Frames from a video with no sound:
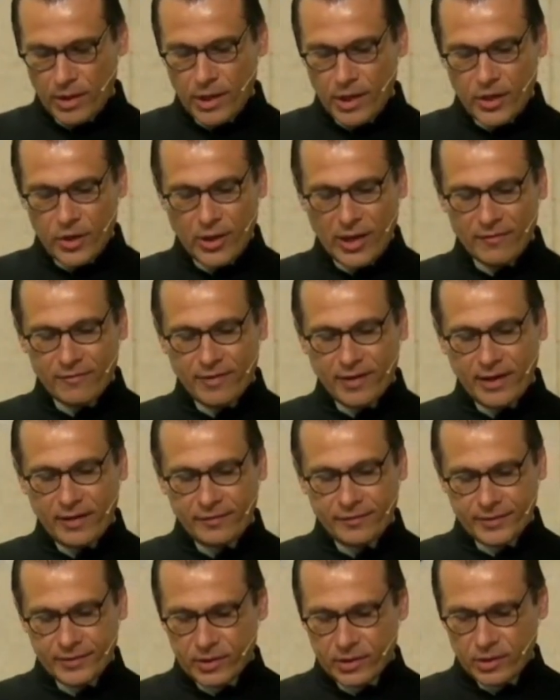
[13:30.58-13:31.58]
you have
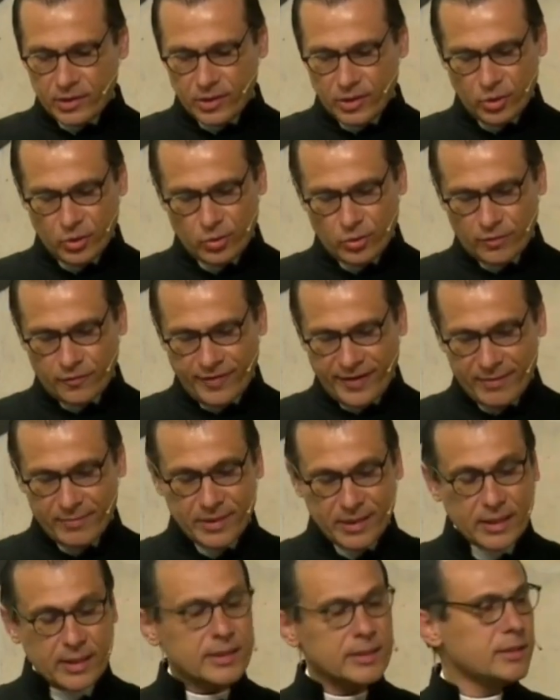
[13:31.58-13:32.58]
left your
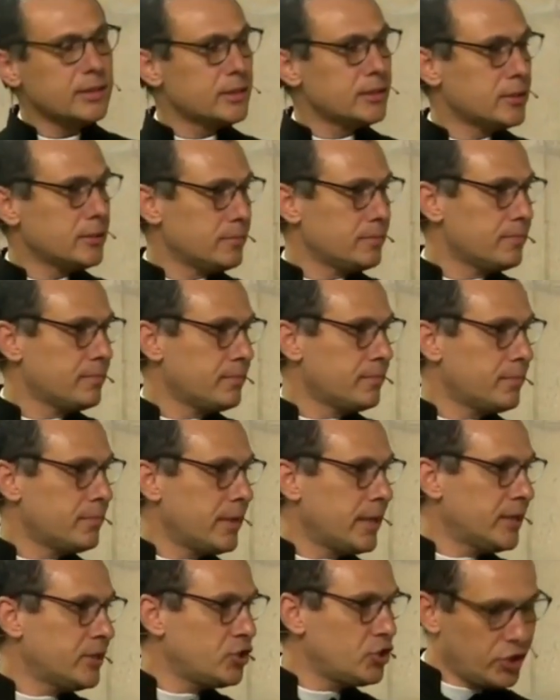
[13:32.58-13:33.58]
families
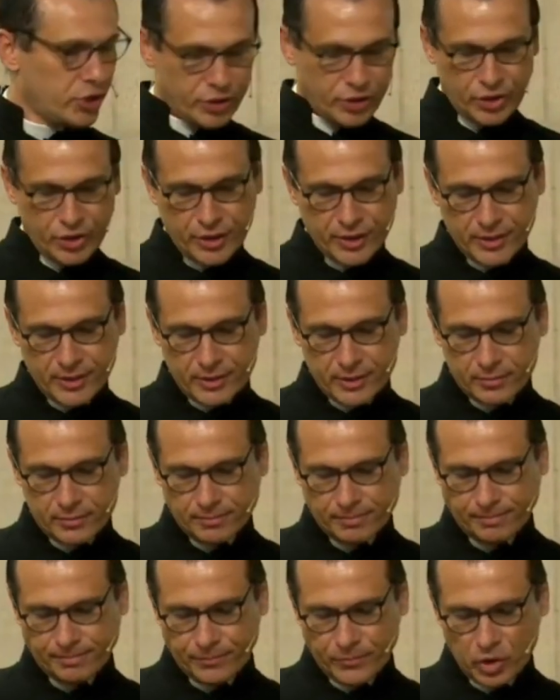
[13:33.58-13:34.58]
and churches
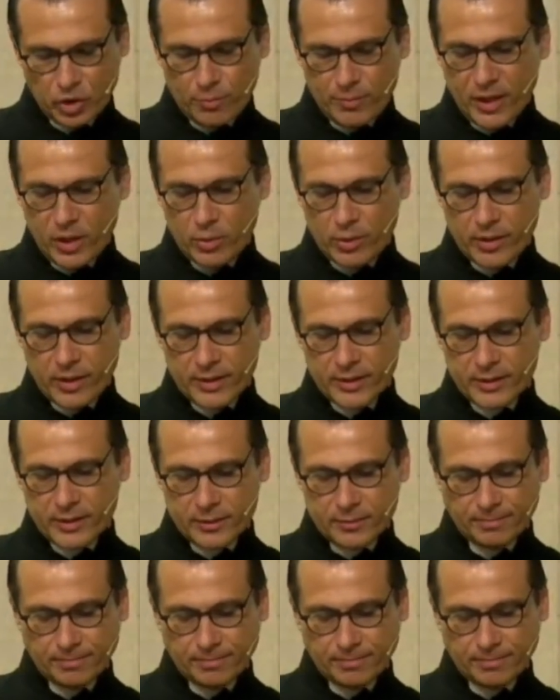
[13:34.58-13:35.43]
to be with us.